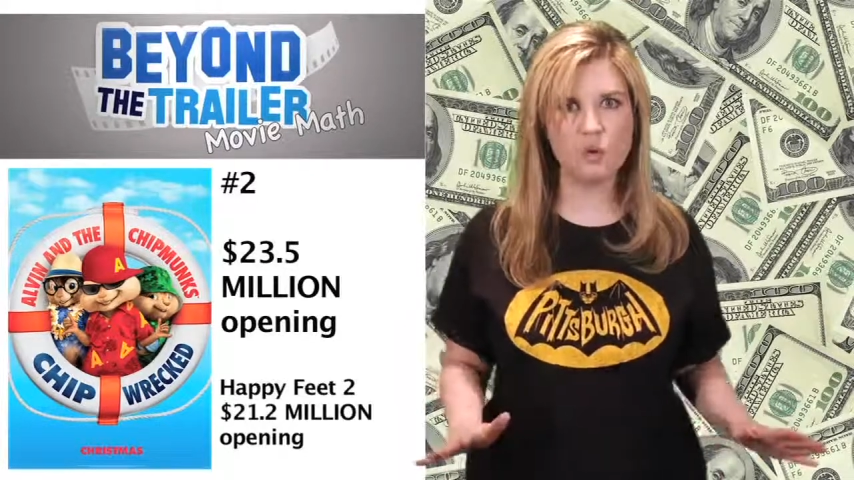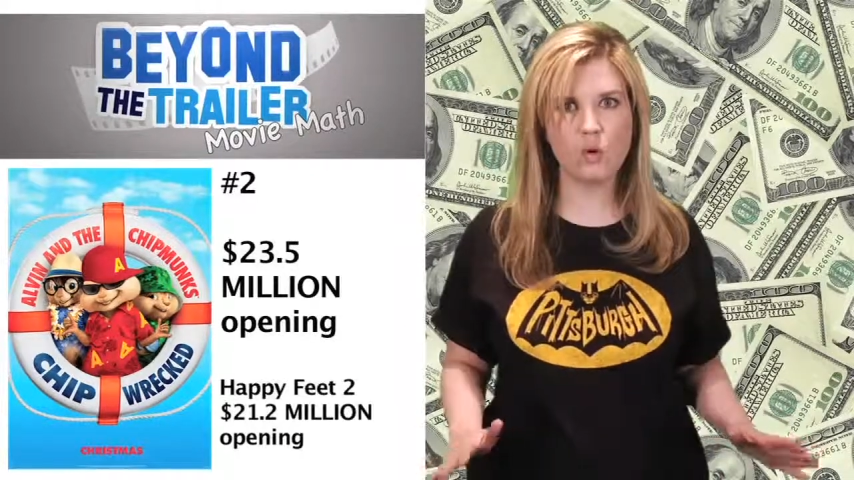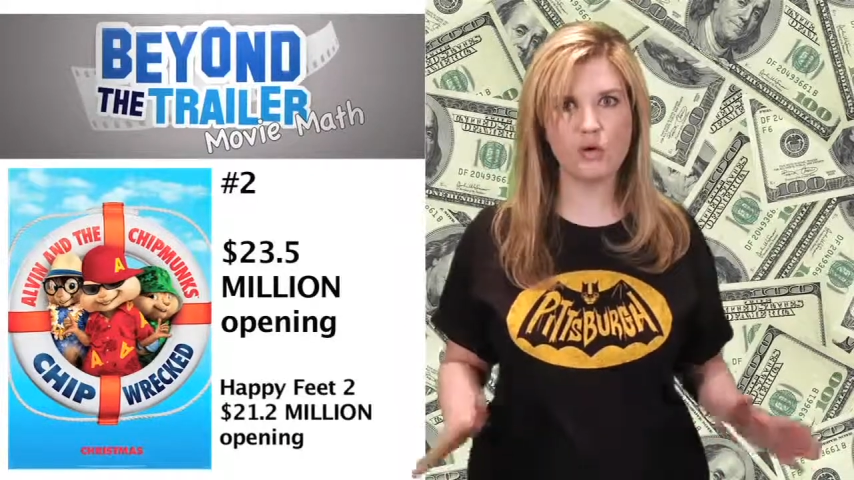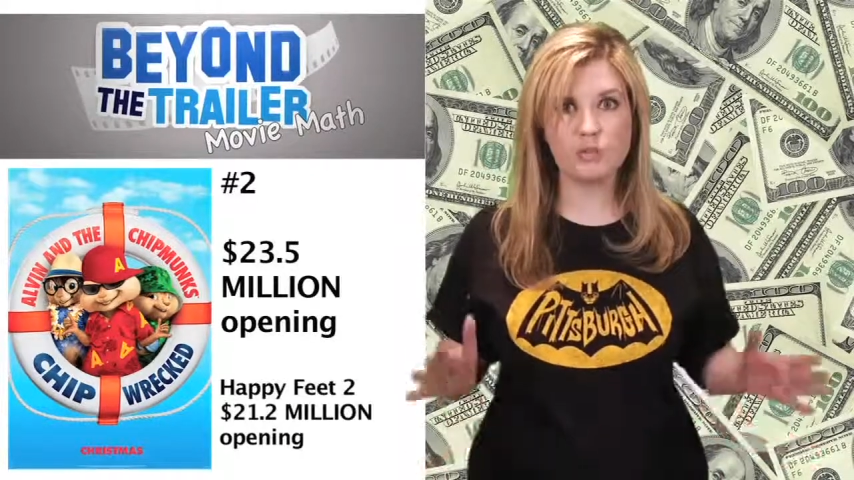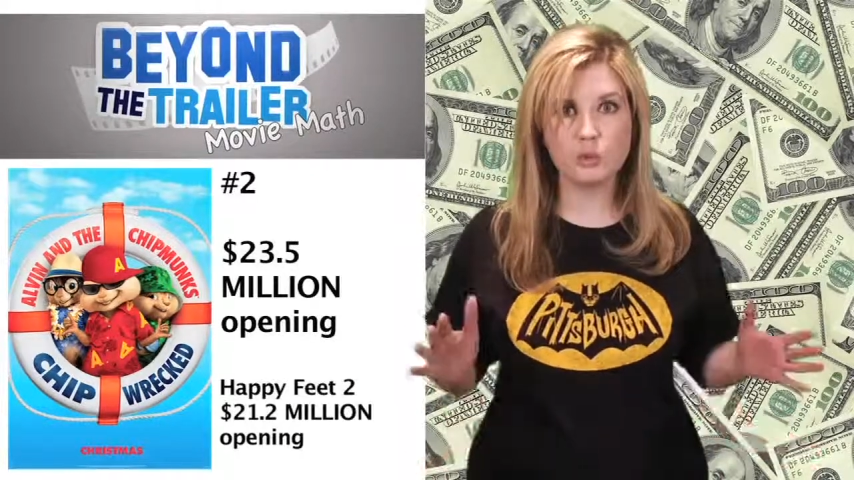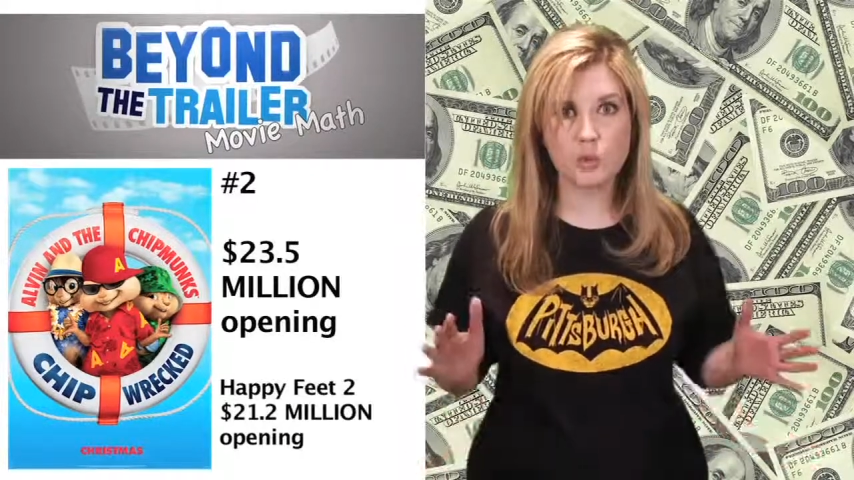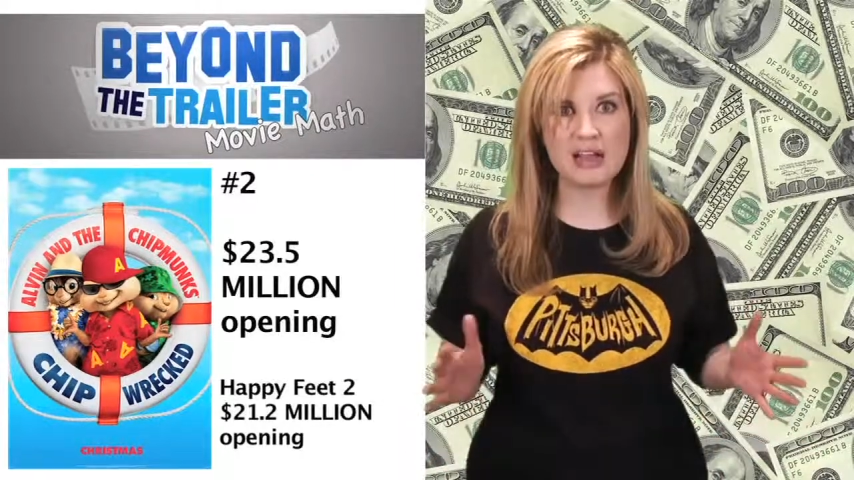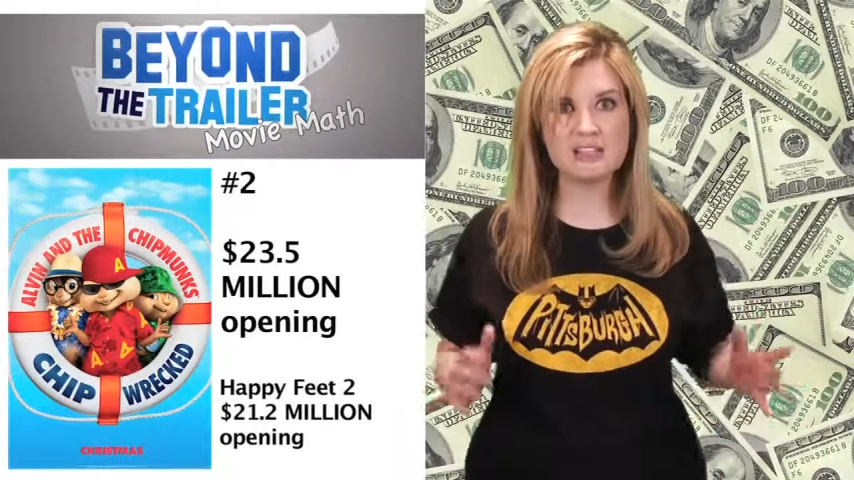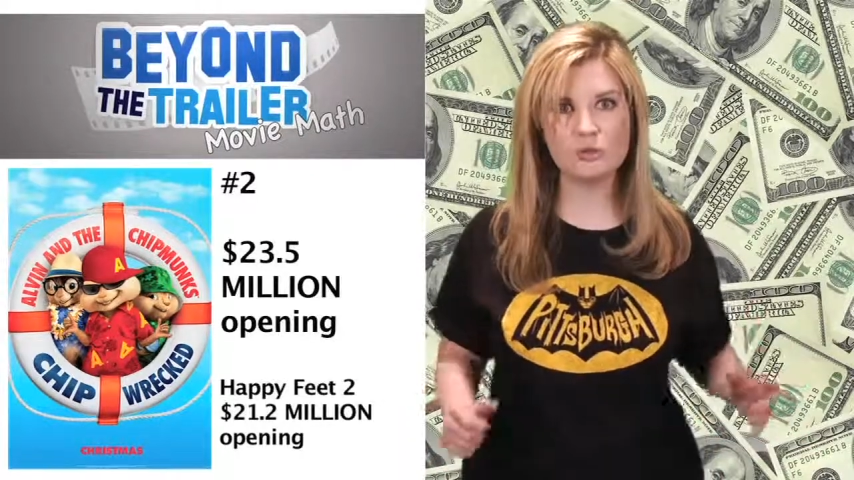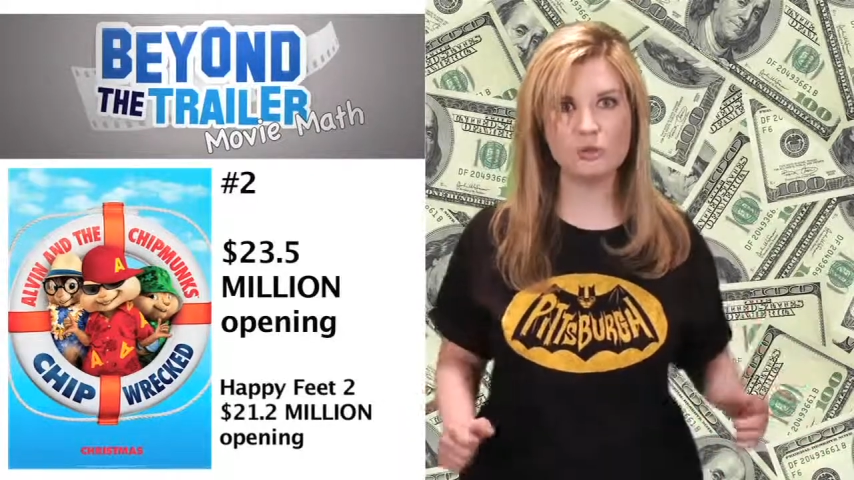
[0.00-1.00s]
warrant the
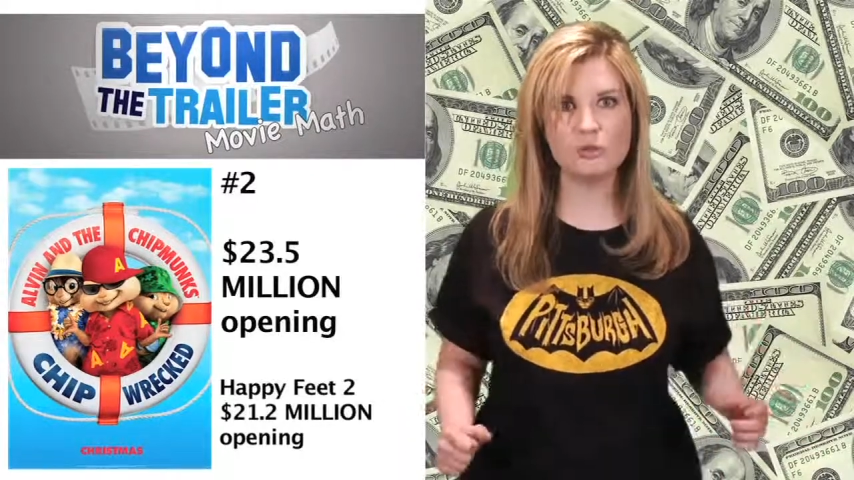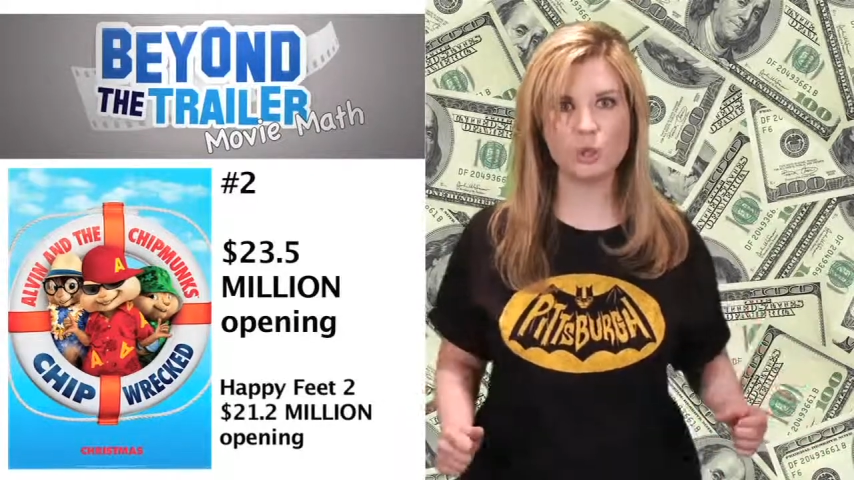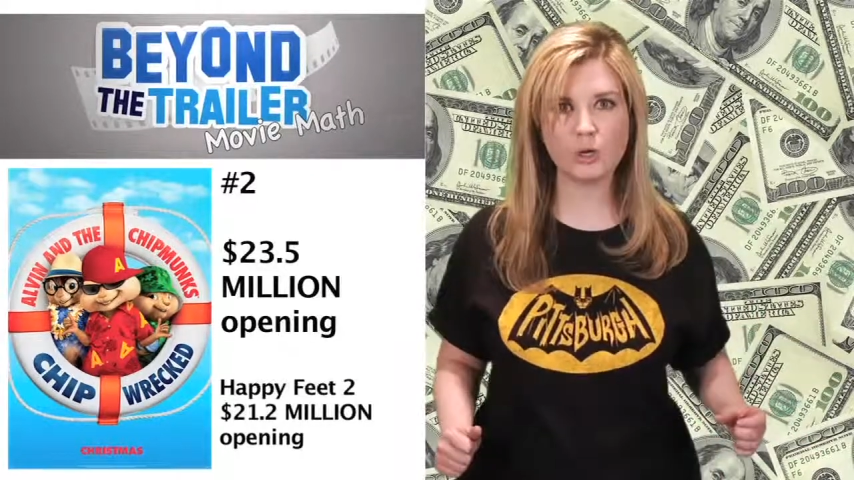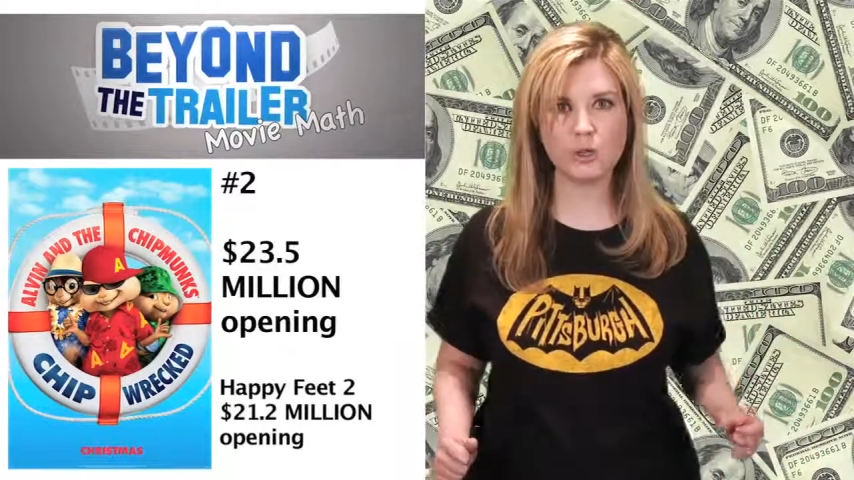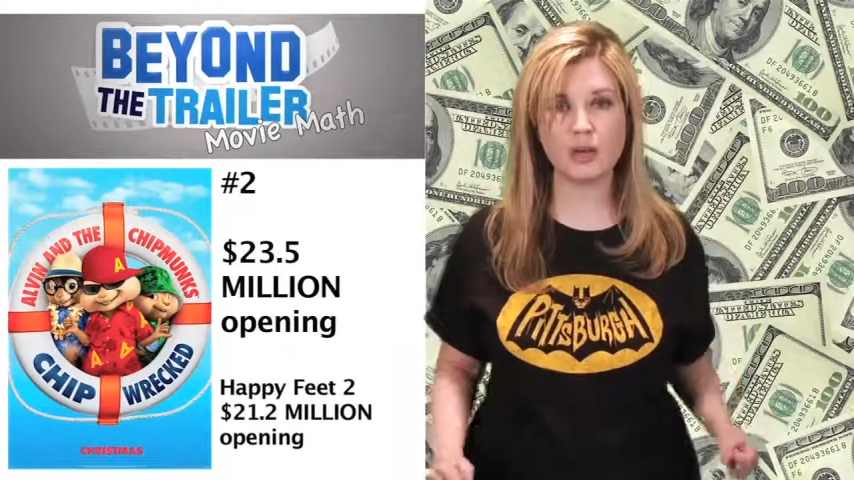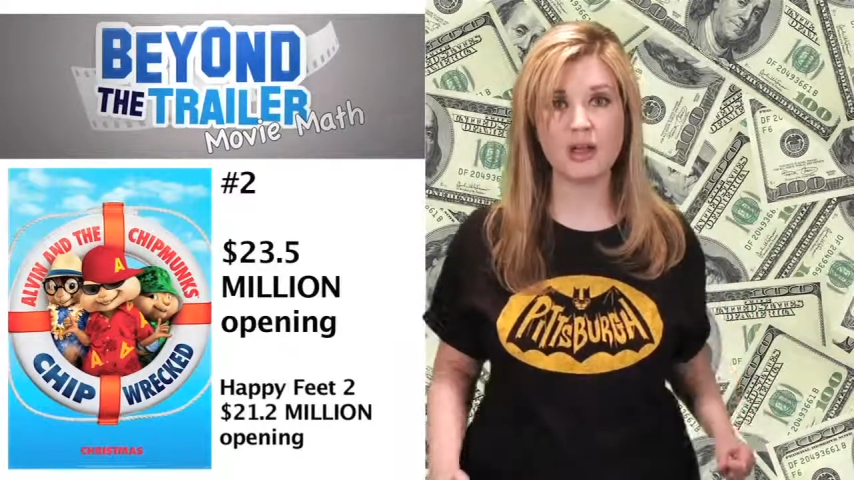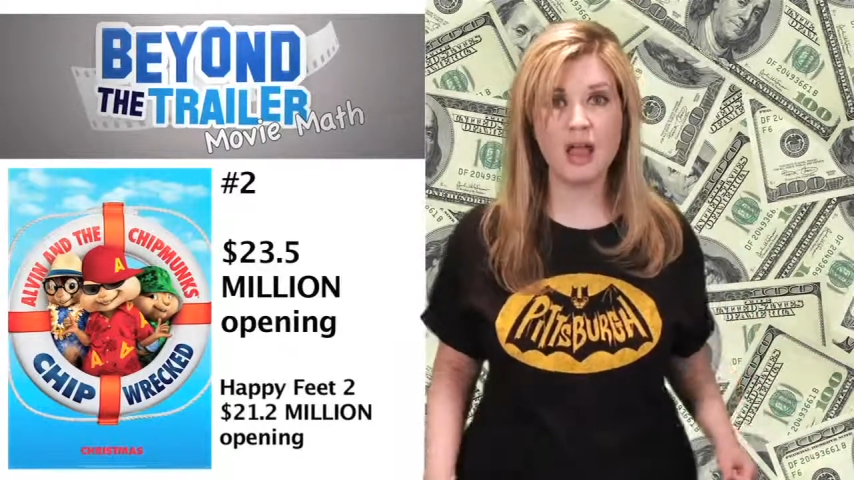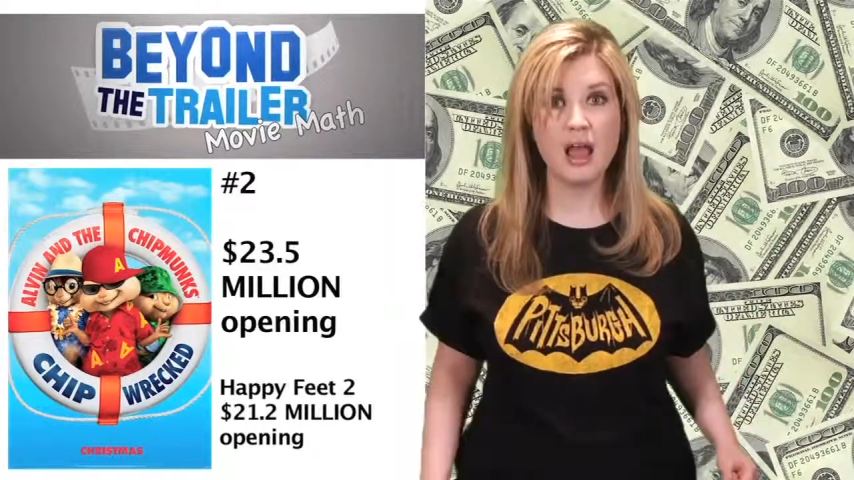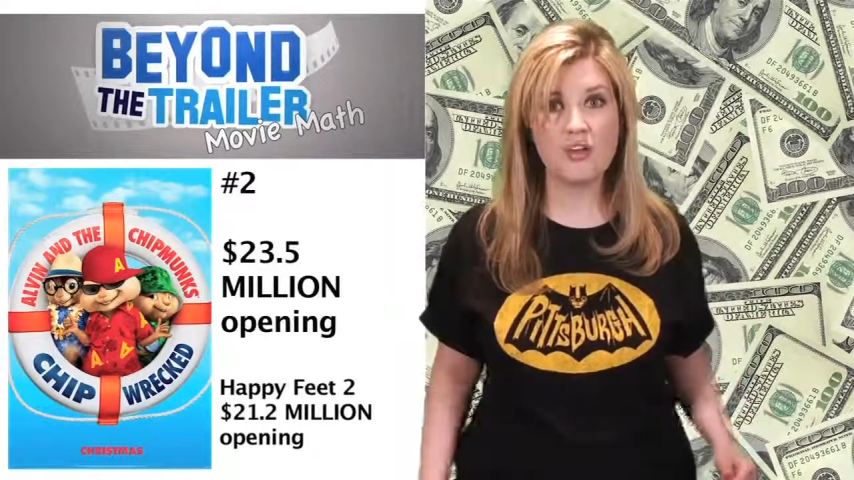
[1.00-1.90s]
drastic restructuring